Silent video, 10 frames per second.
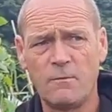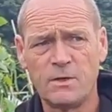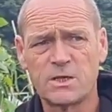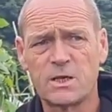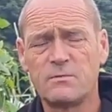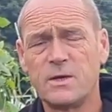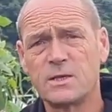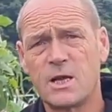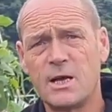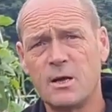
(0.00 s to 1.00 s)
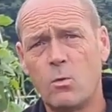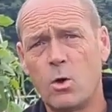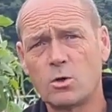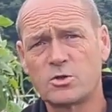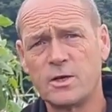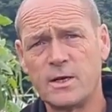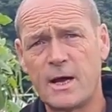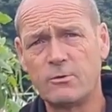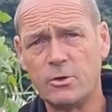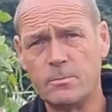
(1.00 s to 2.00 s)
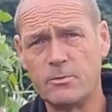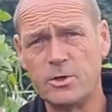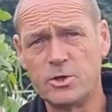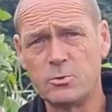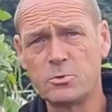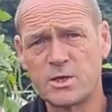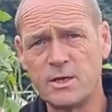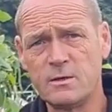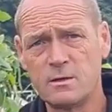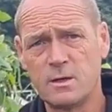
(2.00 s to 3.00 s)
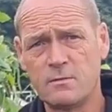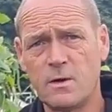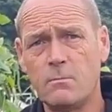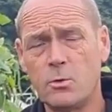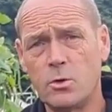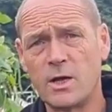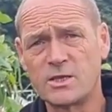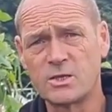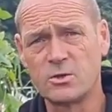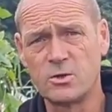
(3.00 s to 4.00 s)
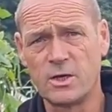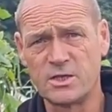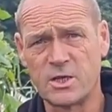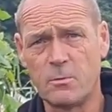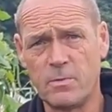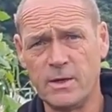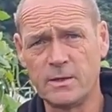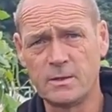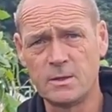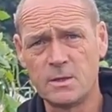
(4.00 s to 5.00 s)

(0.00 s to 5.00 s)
Obviously things like your watering now you'll be reducing, if not more or less totally stopping.